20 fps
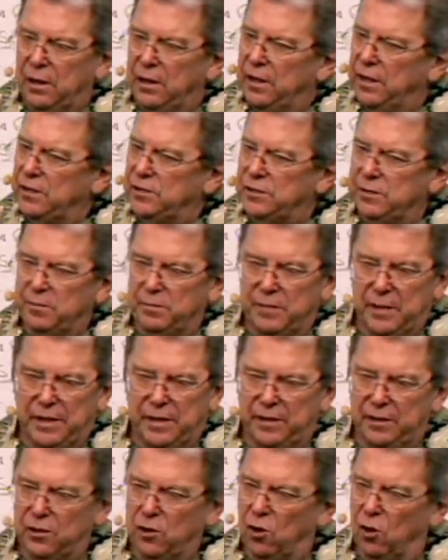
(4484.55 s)
He said,
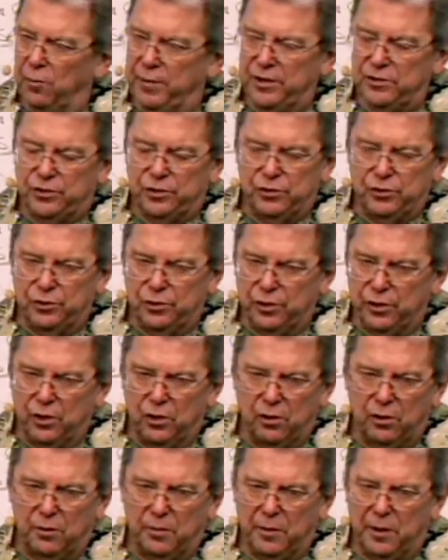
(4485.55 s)
man, called me and said, you're
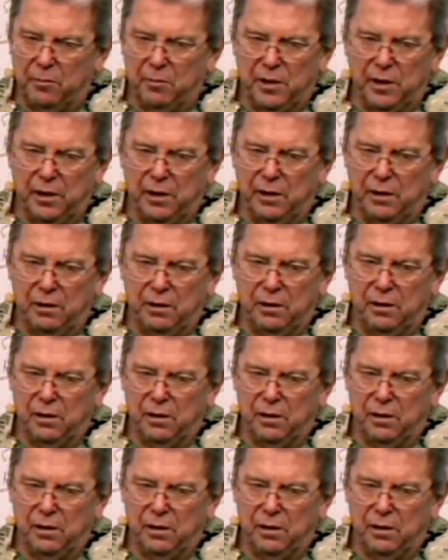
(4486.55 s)
killing me, man.